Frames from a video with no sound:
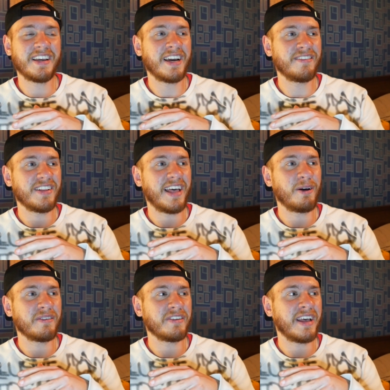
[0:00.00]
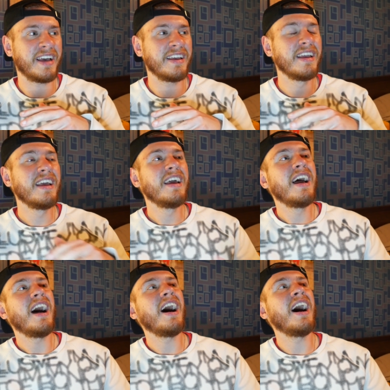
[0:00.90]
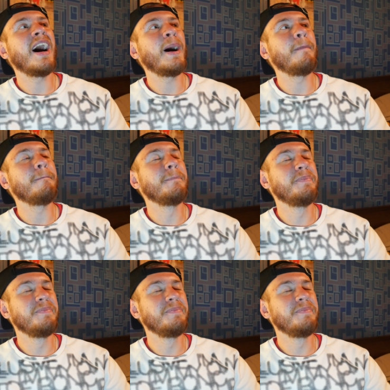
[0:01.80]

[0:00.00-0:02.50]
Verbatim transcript: kind of allowing for that. Um,